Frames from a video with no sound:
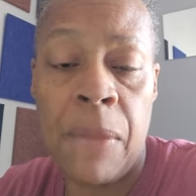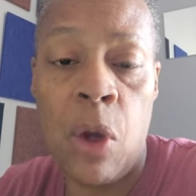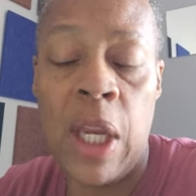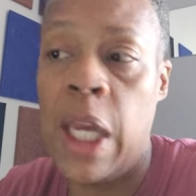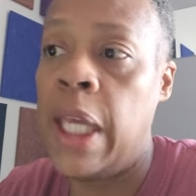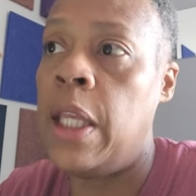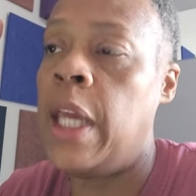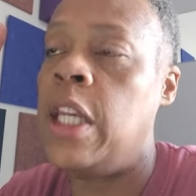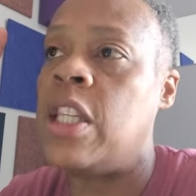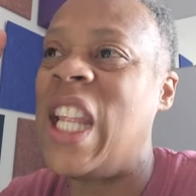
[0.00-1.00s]
Okay, and
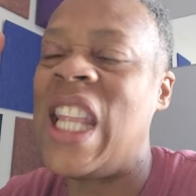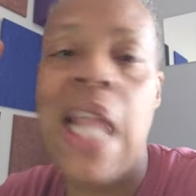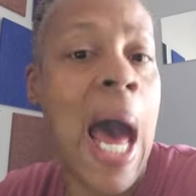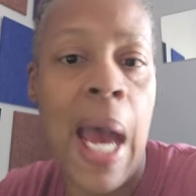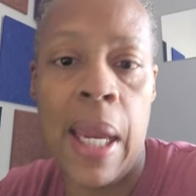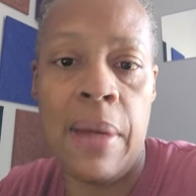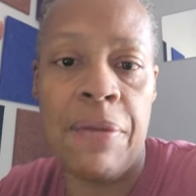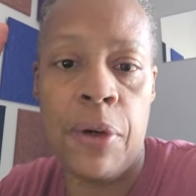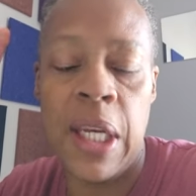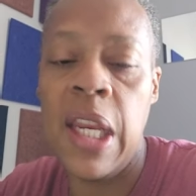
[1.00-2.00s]
it's a lie
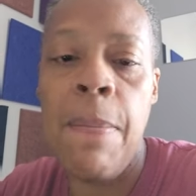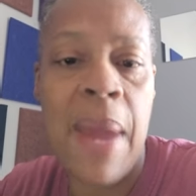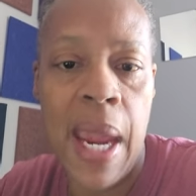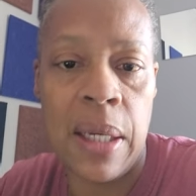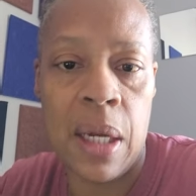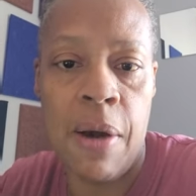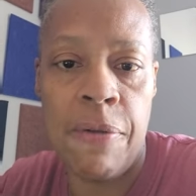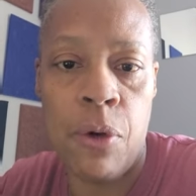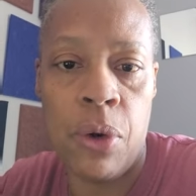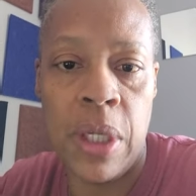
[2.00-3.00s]
for any man to come
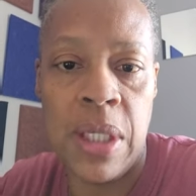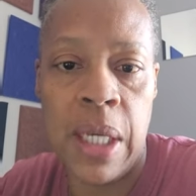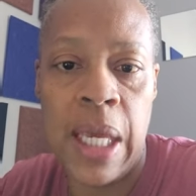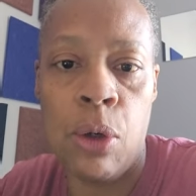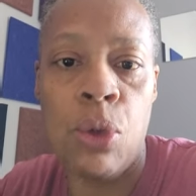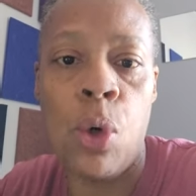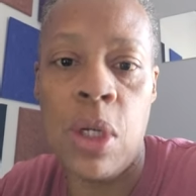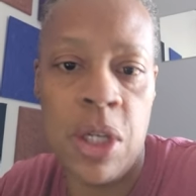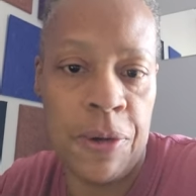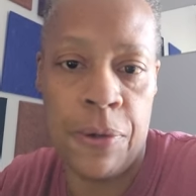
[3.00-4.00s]
forward and say they don't know
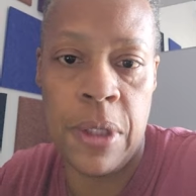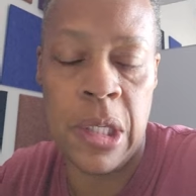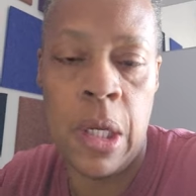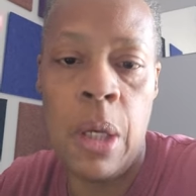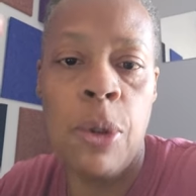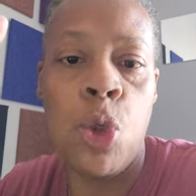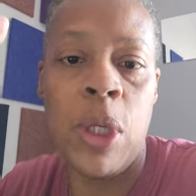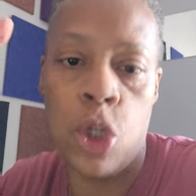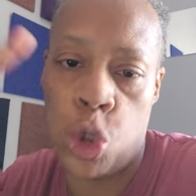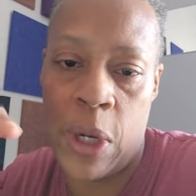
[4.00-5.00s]
the difference
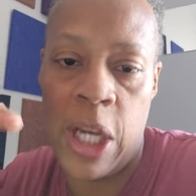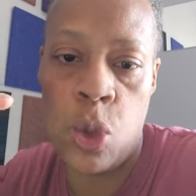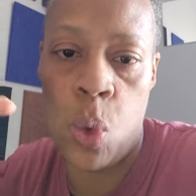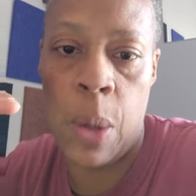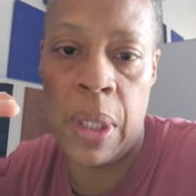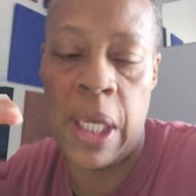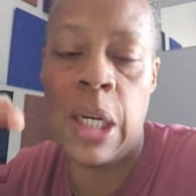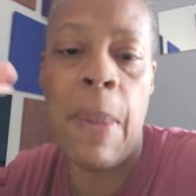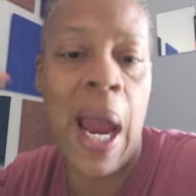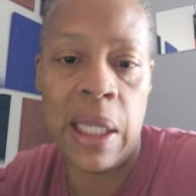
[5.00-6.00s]
between a trans woman
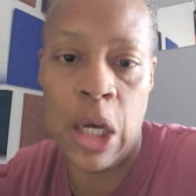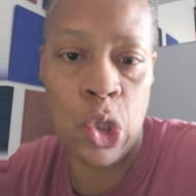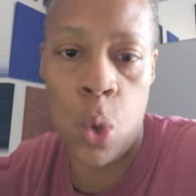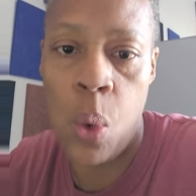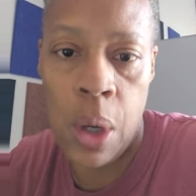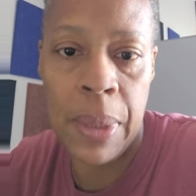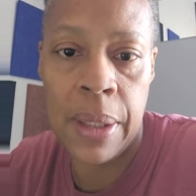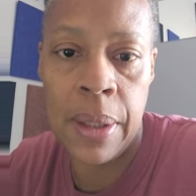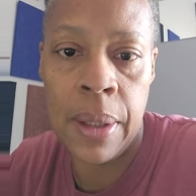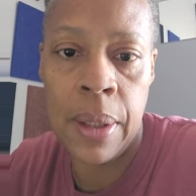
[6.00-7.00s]
and a biological
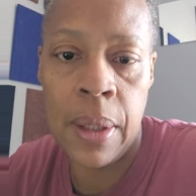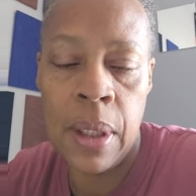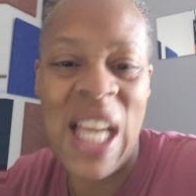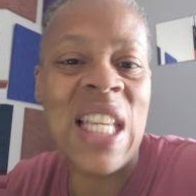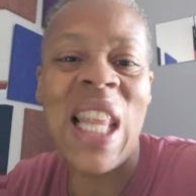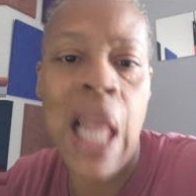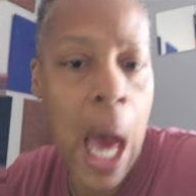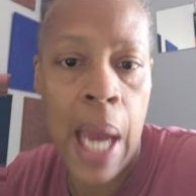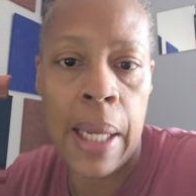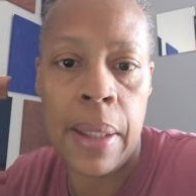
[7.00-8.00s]
woman. That's a
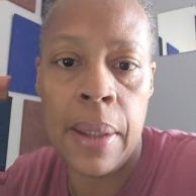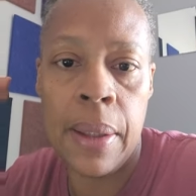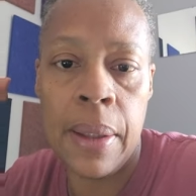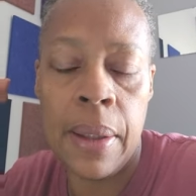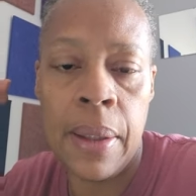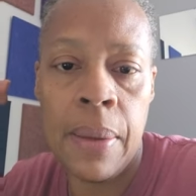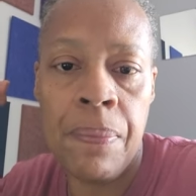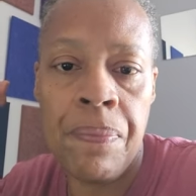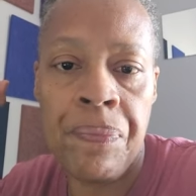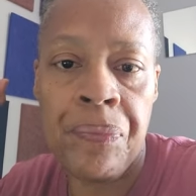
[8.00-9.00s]
lie.
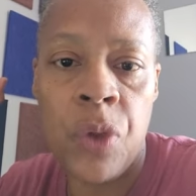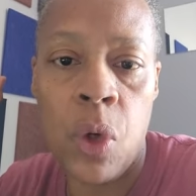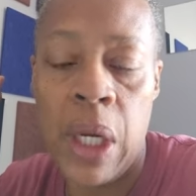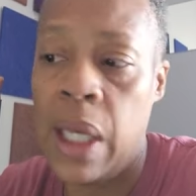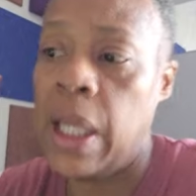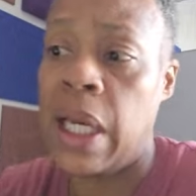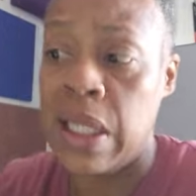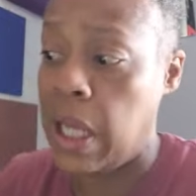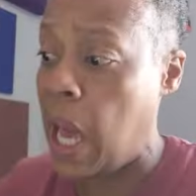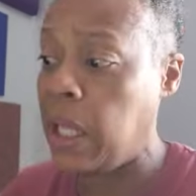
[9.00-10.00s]
Okay, like I
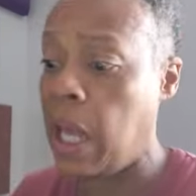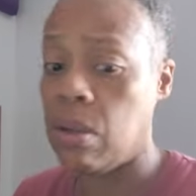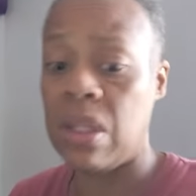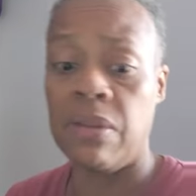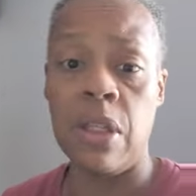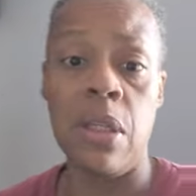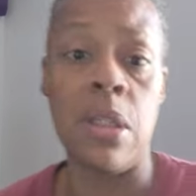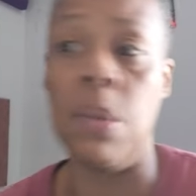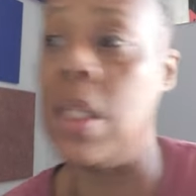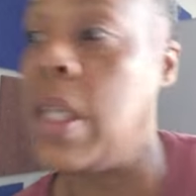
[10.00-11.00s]
said, I allow stuff to just be